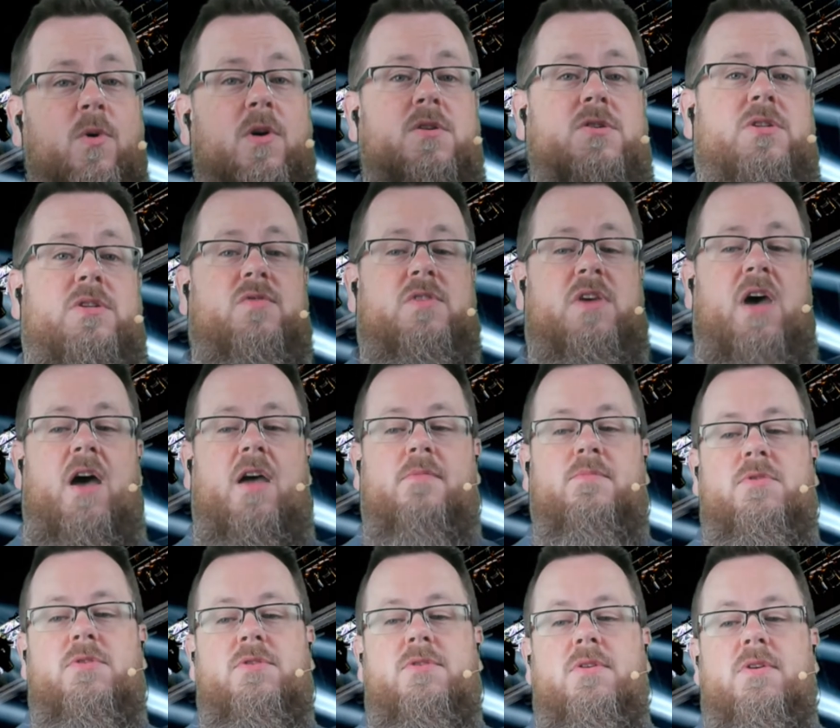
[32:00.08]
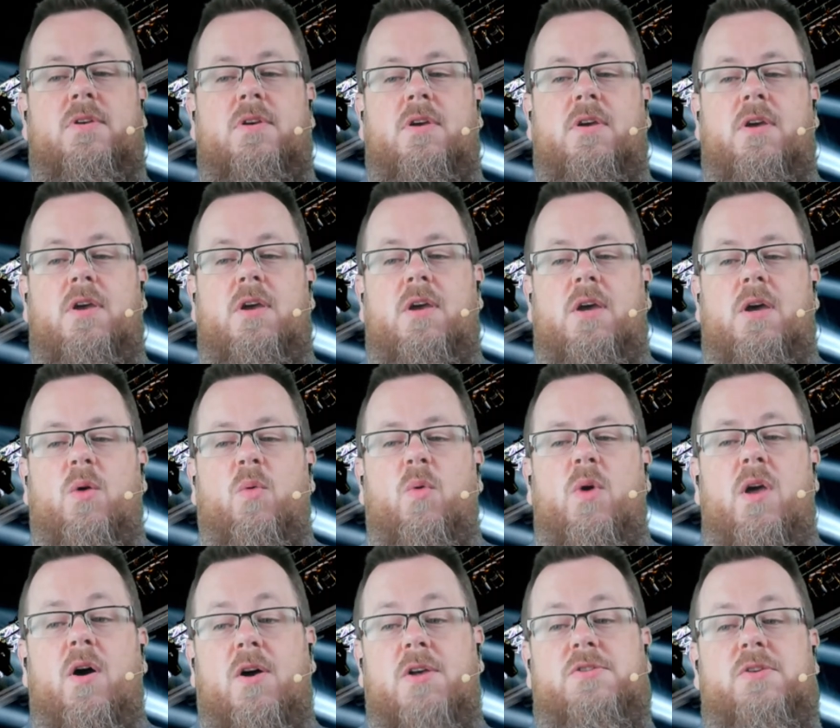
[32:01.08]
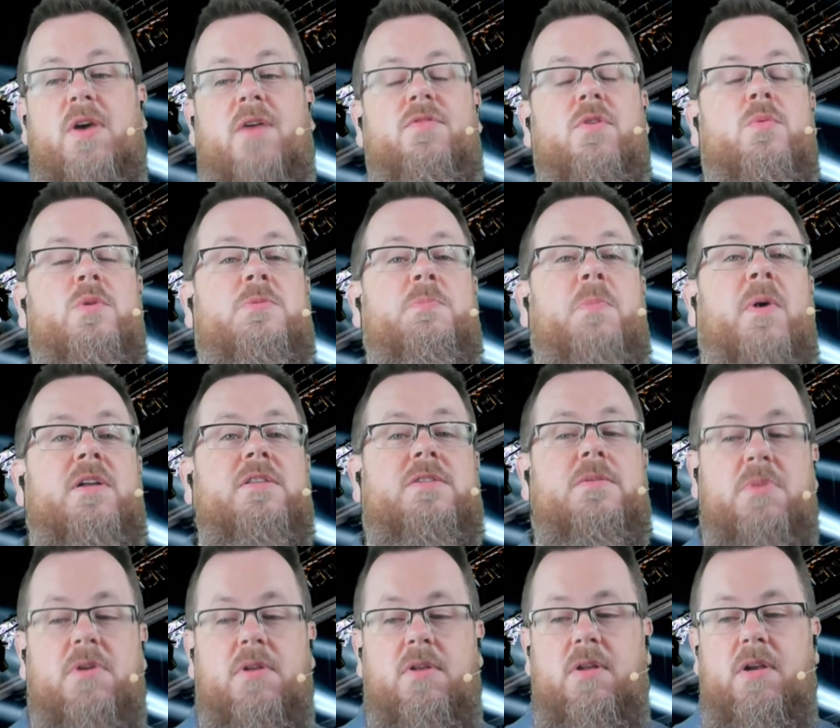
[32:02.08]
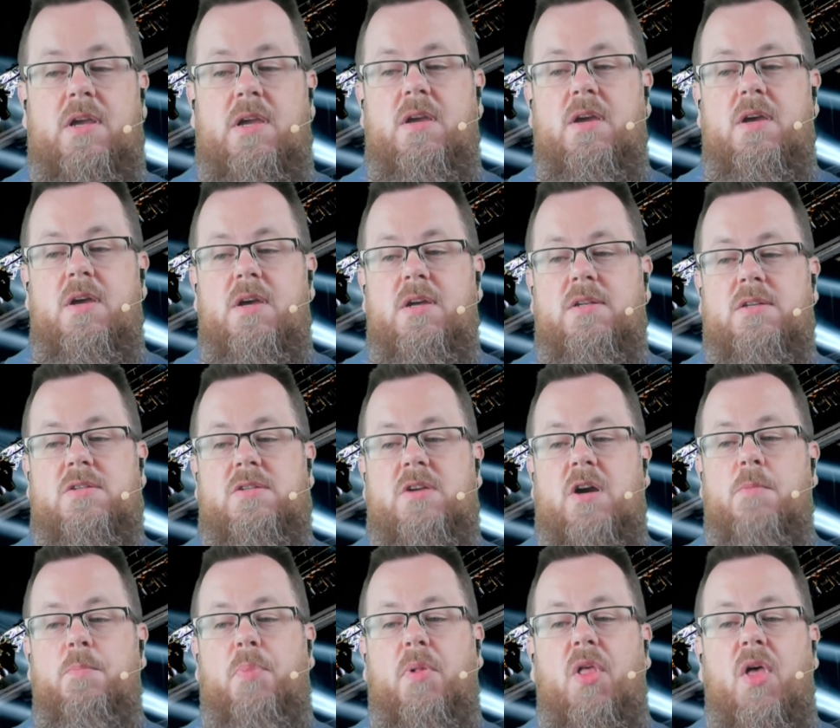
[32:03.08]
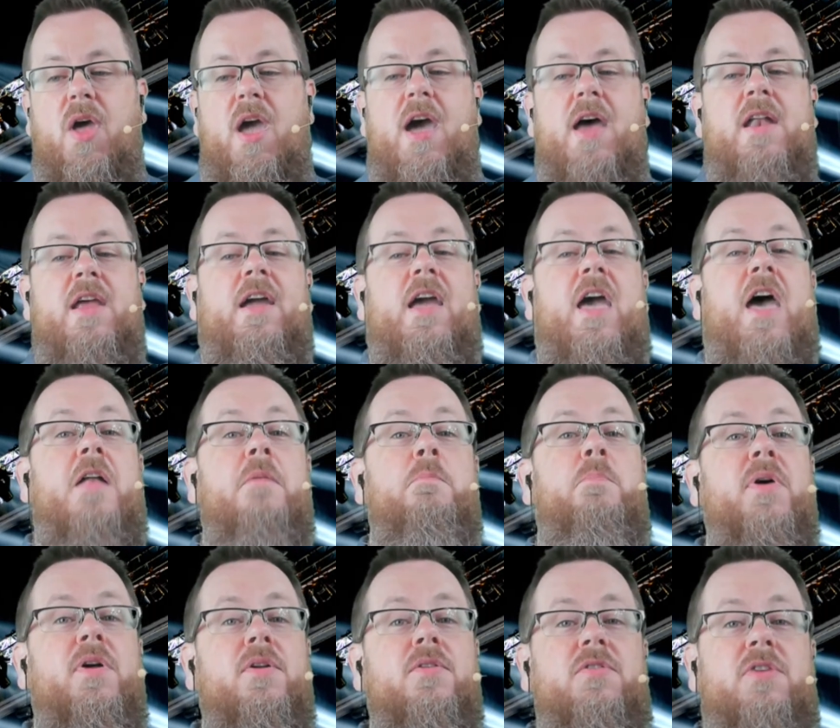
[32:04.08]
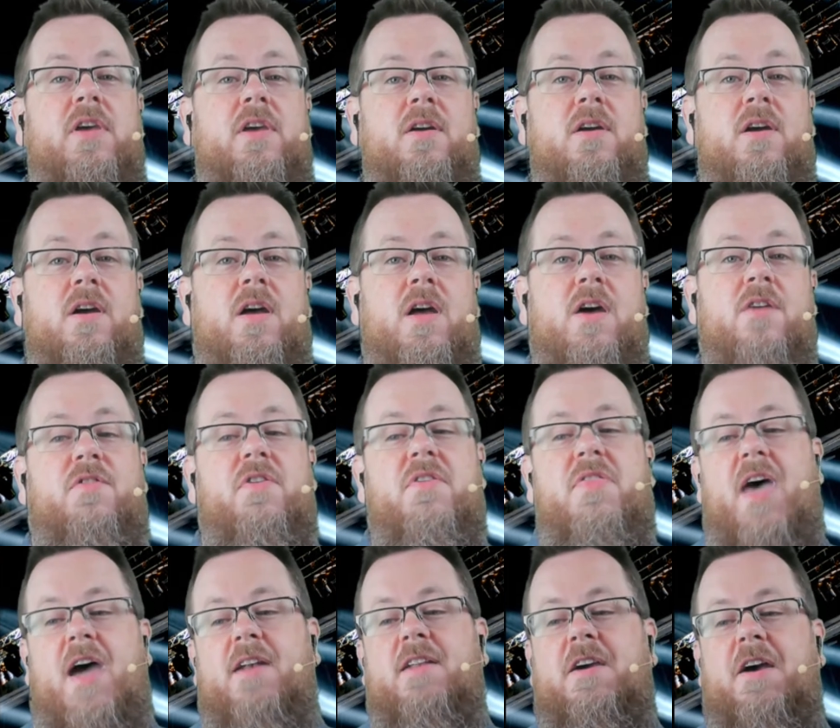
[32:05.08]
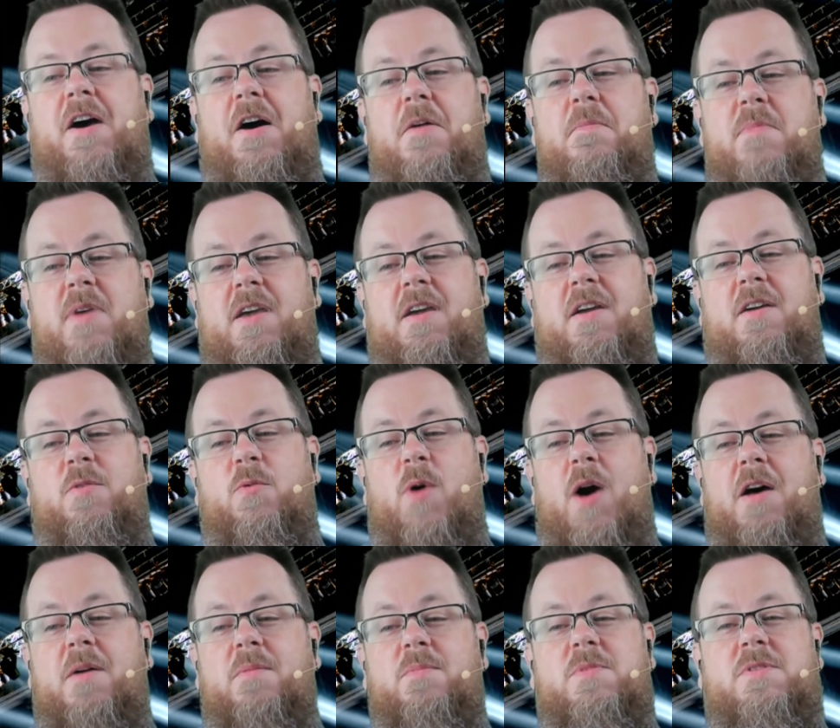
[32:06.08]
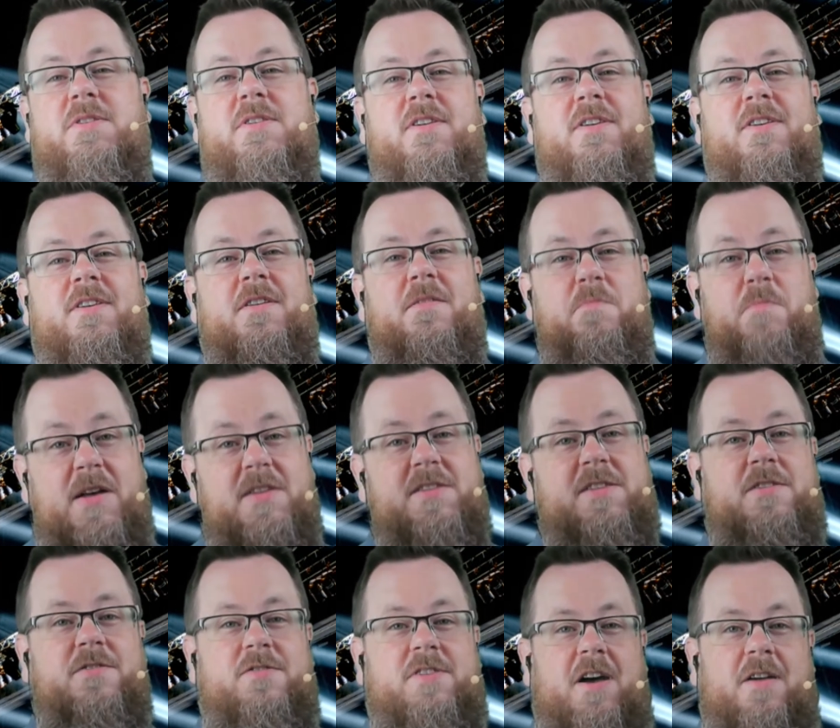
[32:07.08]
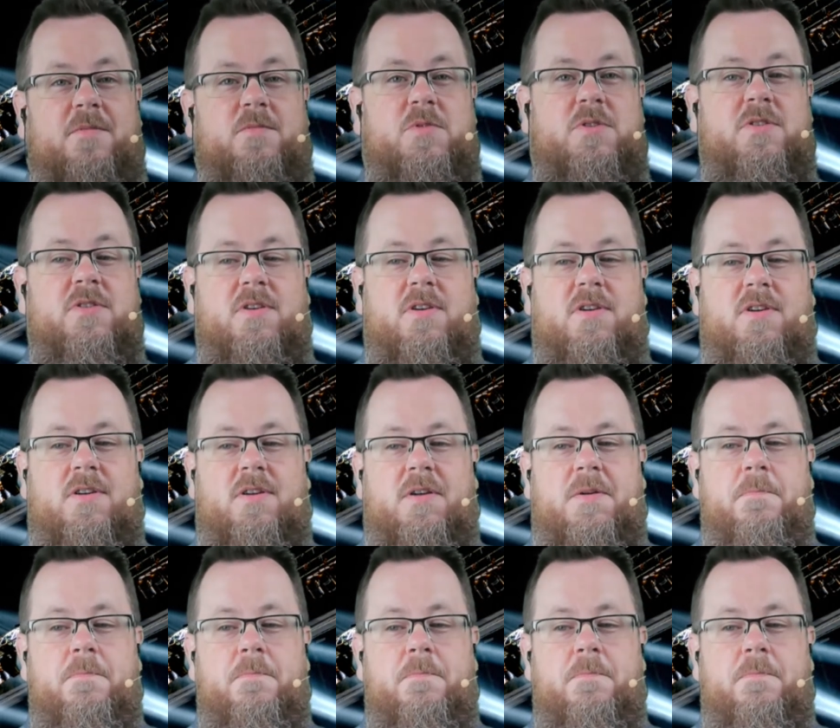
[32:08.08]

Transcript: the worst of times. We also have the responsibility to start planning and building for that coming web's best of times.